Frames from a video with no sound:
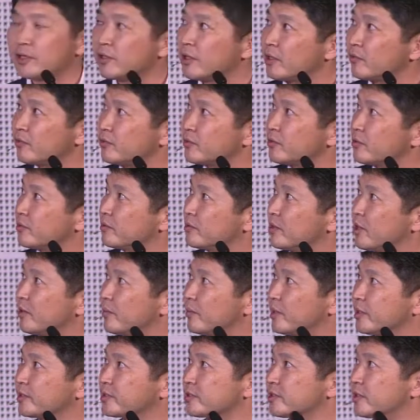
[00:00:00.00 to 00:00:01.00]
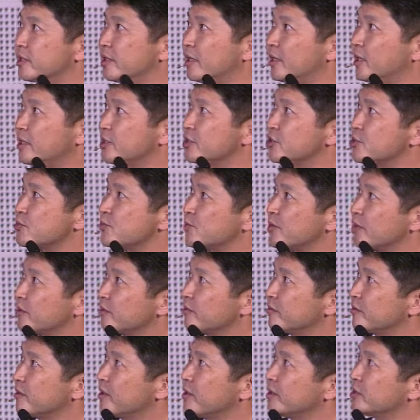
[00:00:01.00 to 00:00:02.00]
I will talk about the
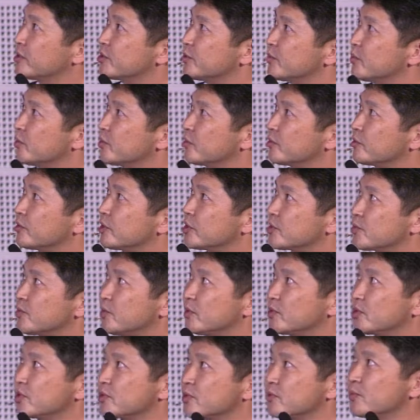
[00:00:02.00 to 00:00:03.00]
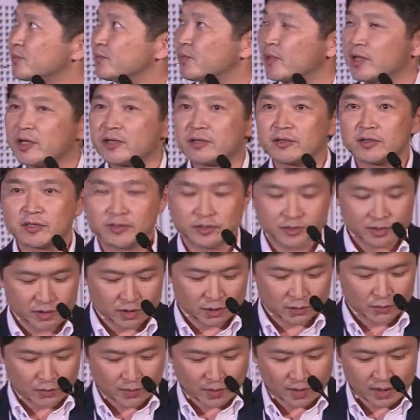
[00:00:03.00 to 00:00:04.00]
anti-PEG antibody response to PEGylated
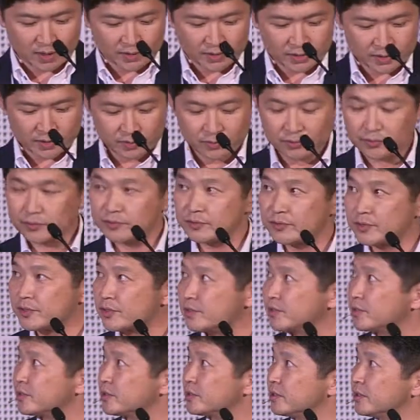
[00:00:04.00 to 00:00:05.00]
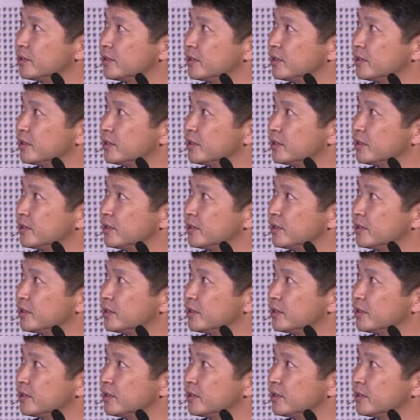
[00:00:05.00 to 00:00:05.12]
nanoparticles.